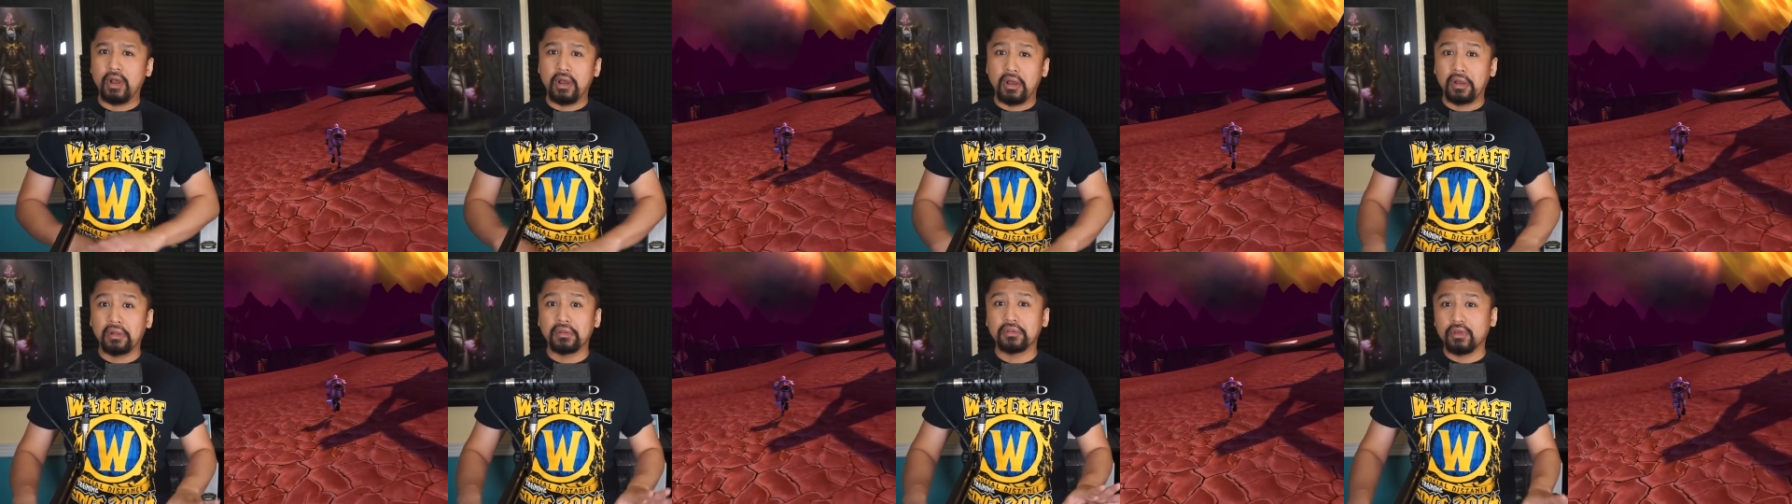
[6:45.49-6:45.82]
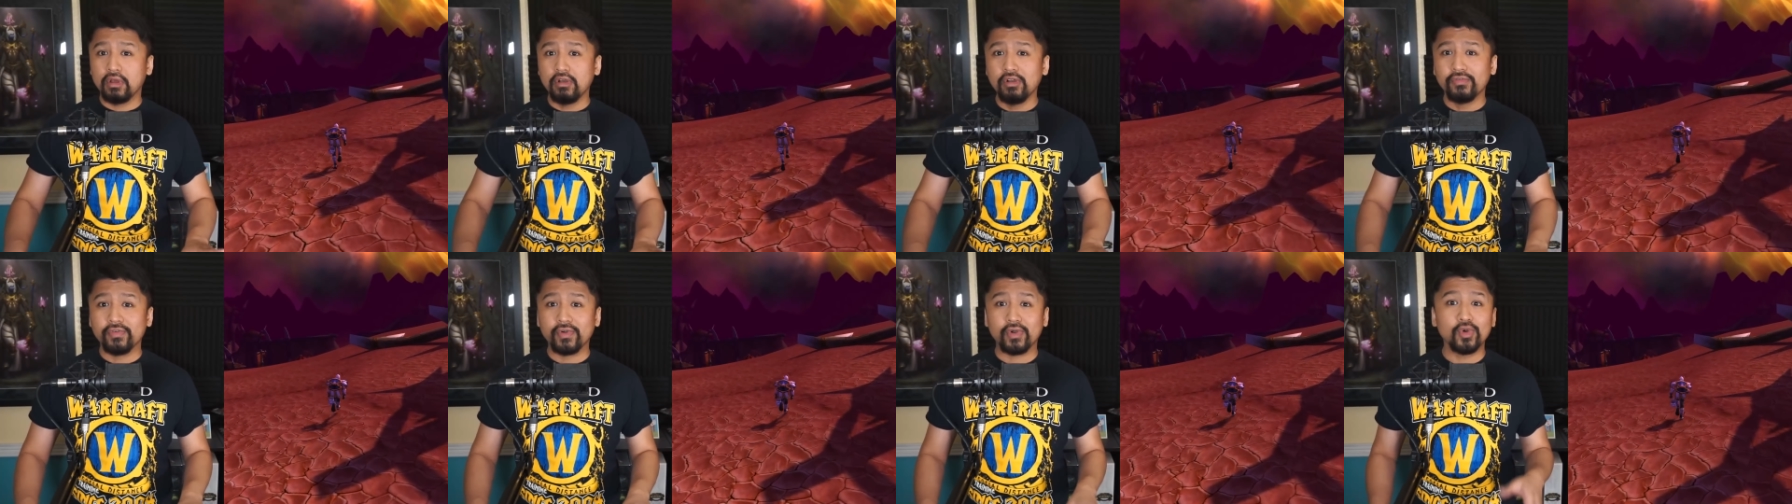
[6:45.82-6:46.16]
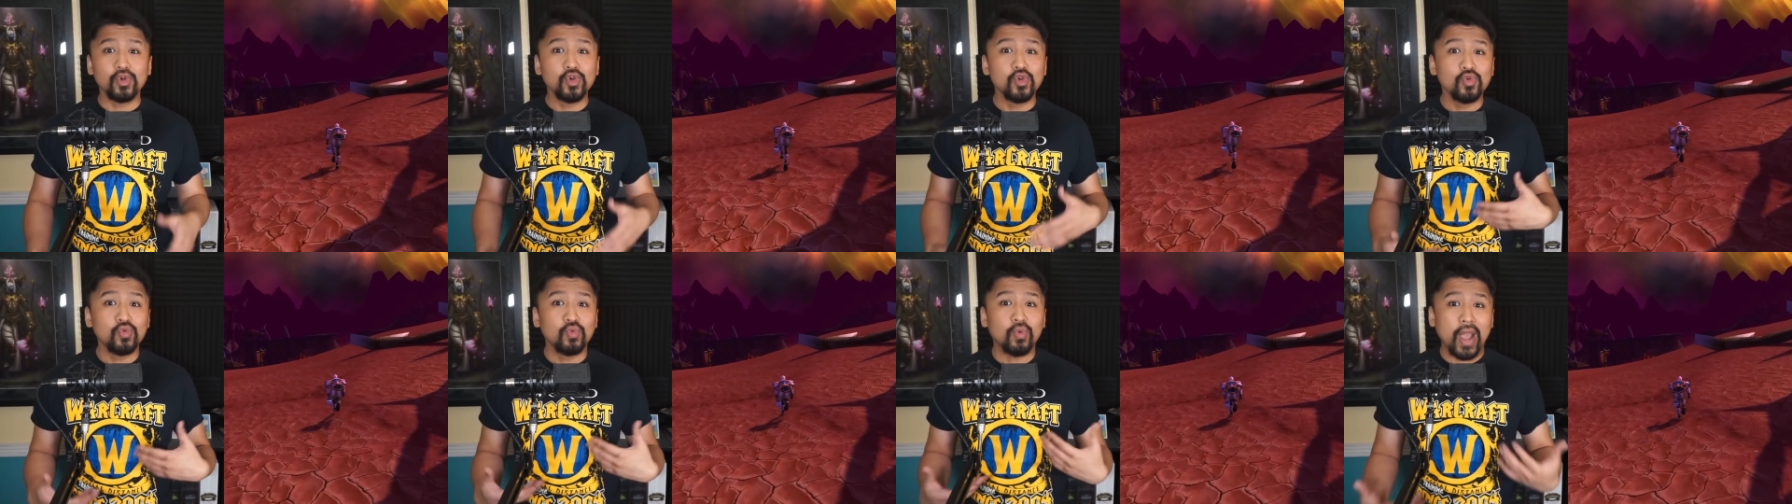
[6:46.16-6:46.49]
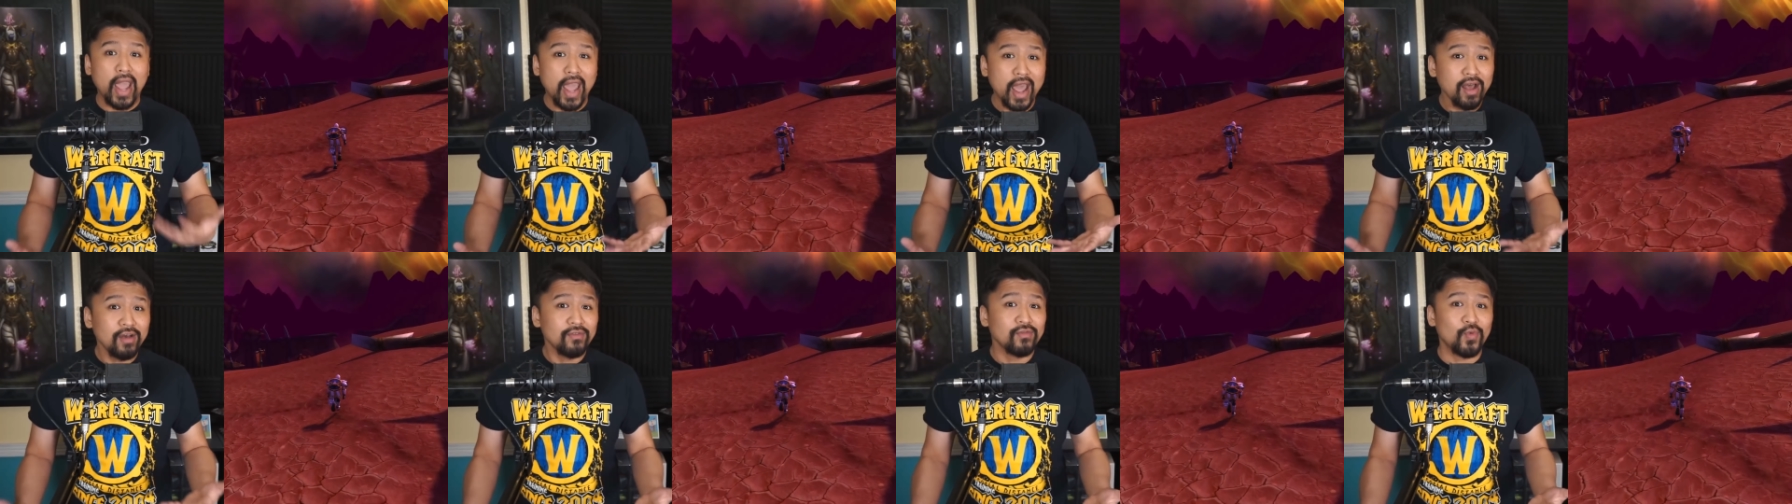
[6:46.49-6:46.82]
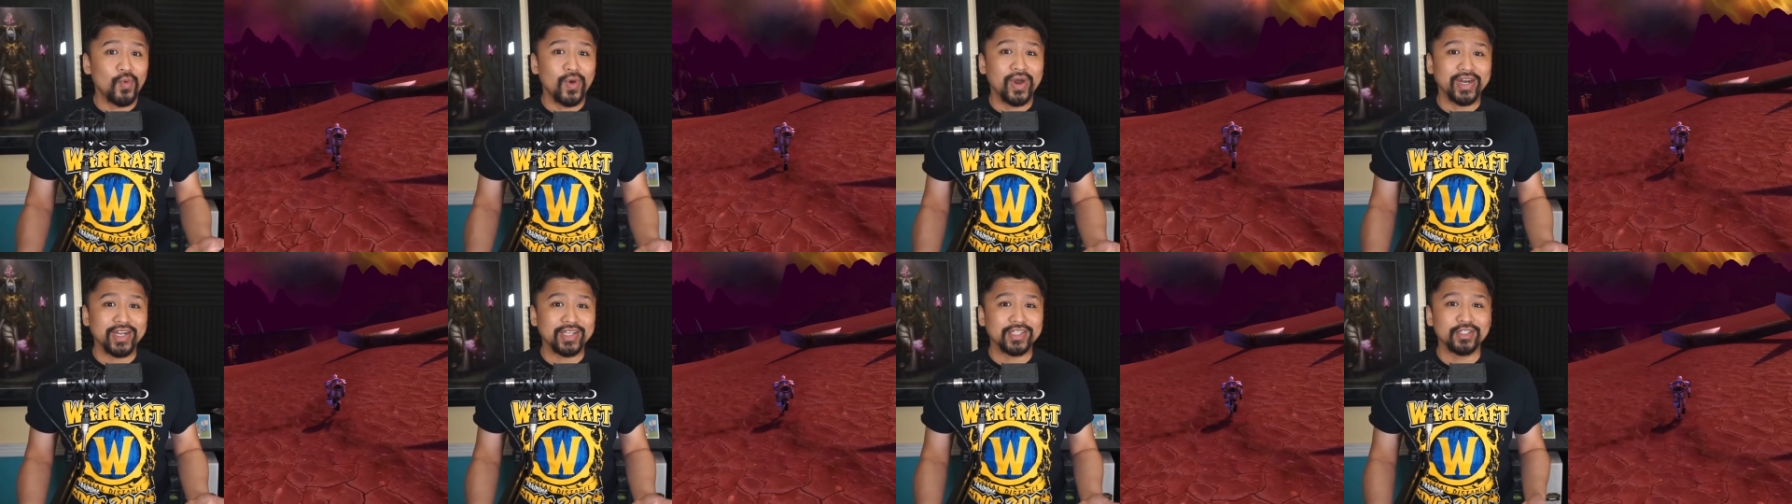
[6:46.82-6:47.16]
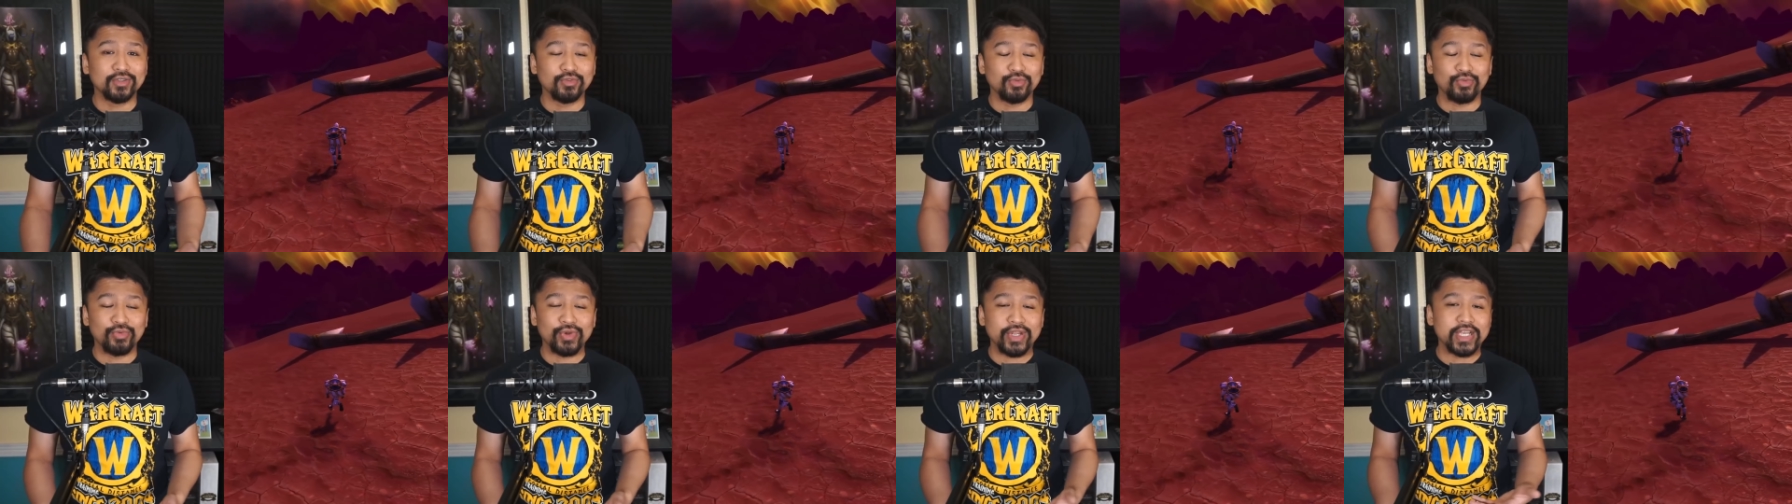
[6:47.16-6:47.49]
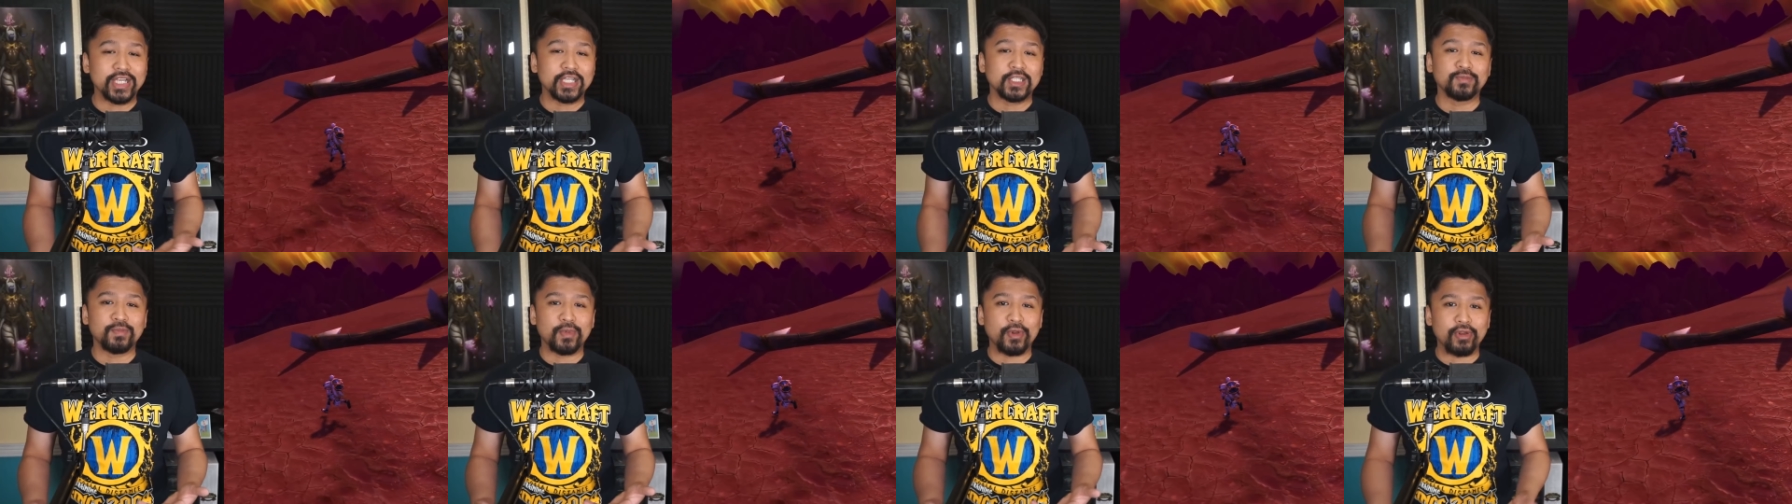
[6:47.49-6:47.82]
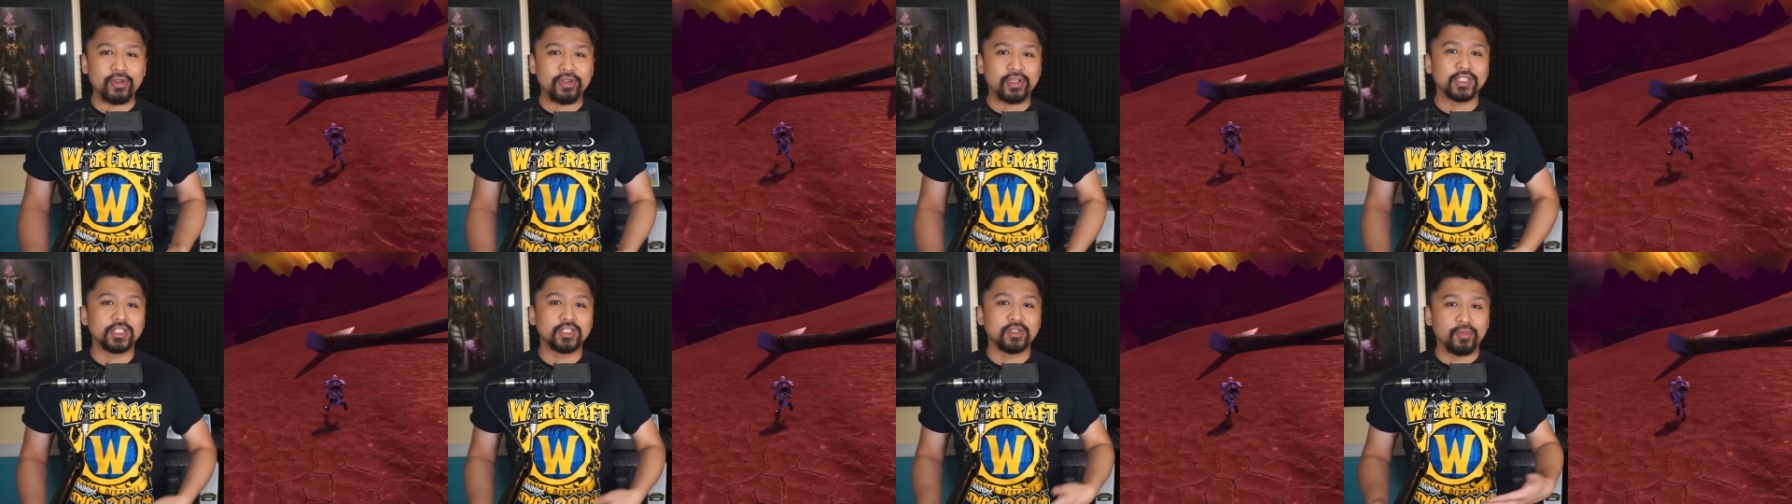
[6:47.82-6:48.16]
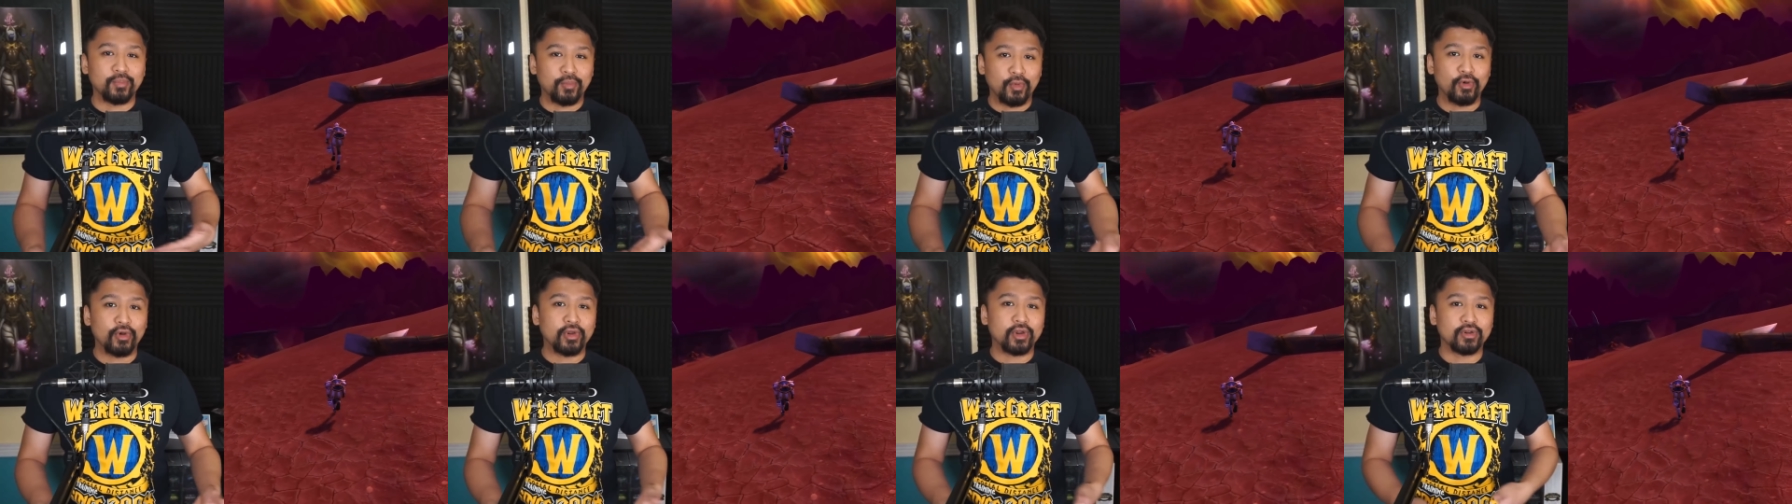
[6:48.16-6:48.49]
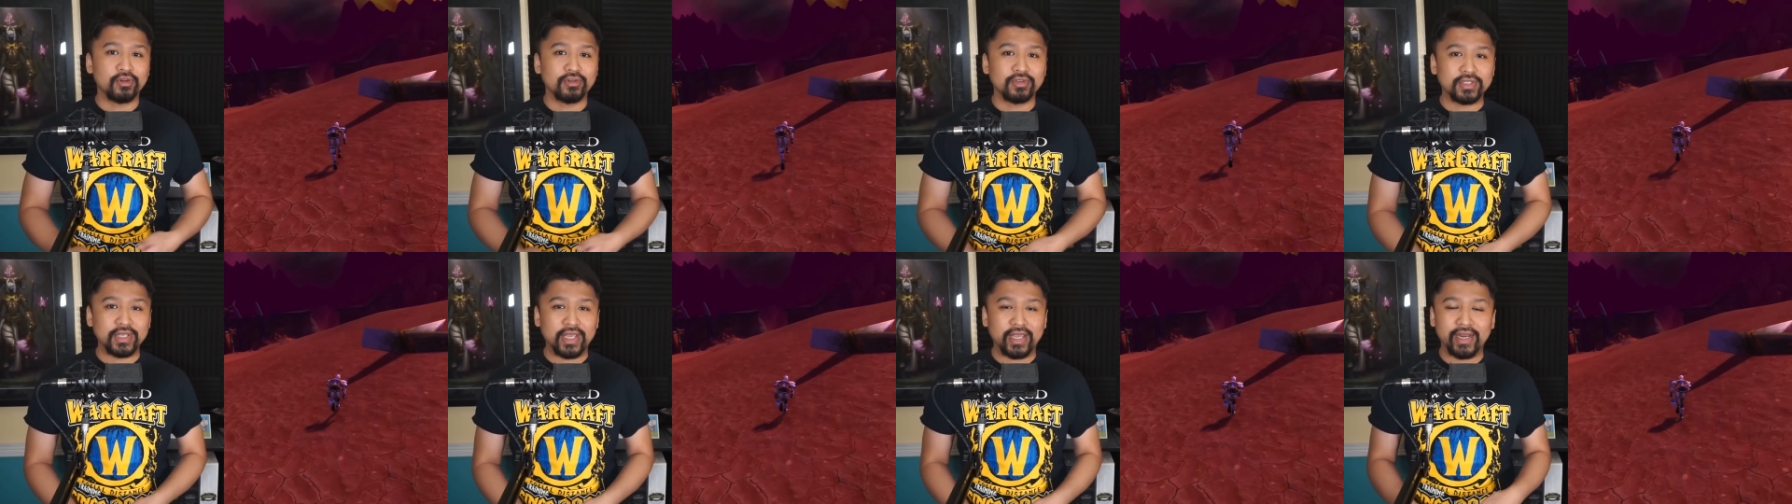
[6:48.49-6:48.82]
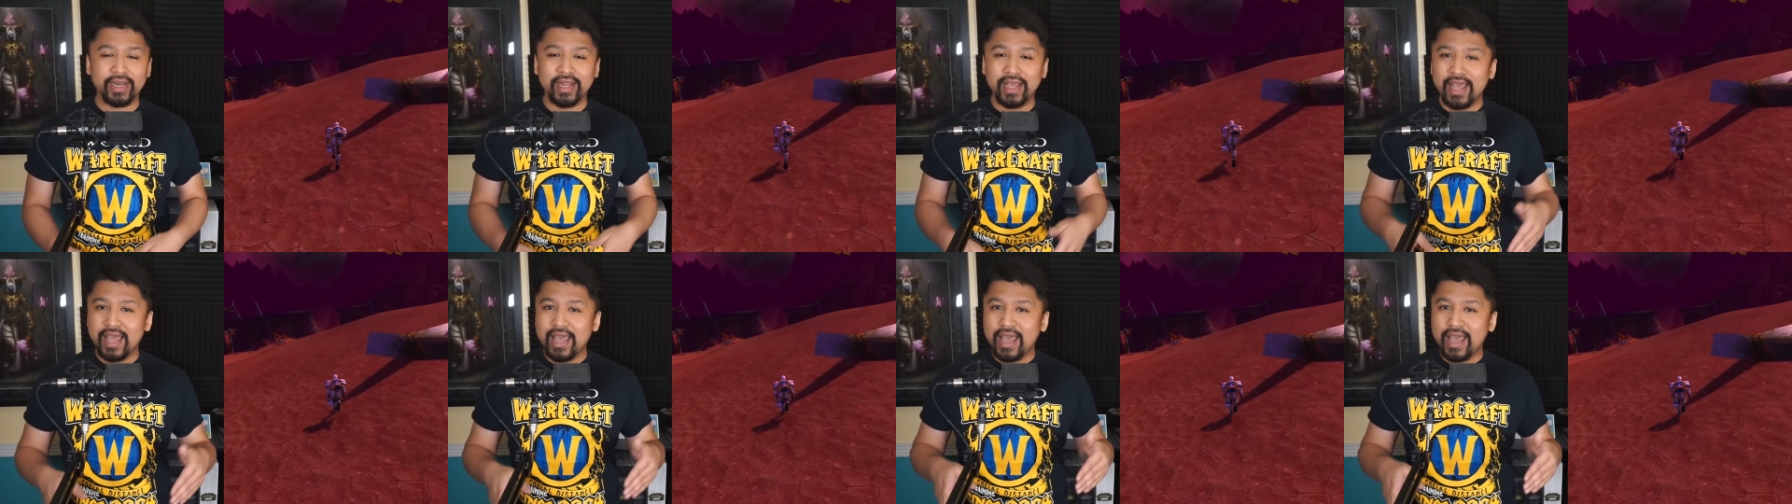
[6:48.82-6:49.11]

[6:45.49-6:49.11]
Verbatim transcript: all over who have wanted to re-experience the Burning Crusade